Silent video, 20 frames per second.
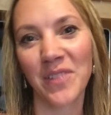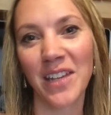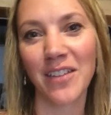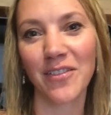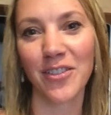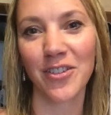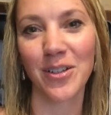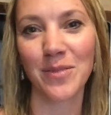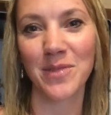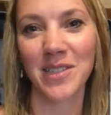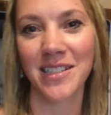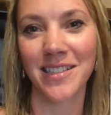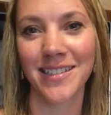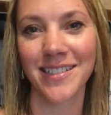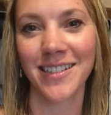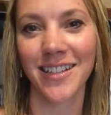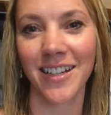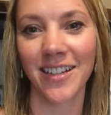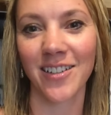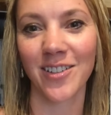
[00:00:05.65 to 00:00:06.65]
even though I'm
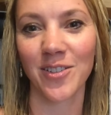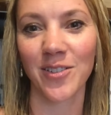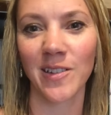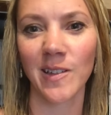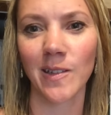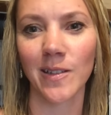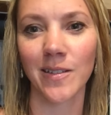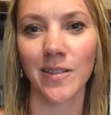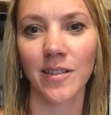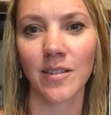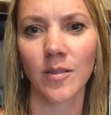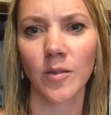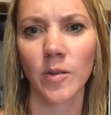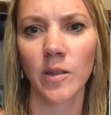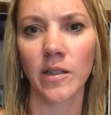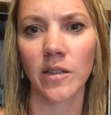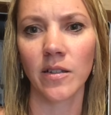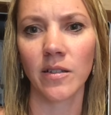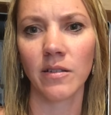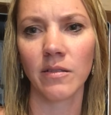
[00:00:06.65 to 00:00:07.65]
just talking to a little
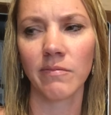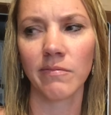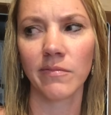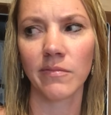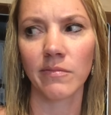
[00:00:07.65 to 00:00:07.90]
square.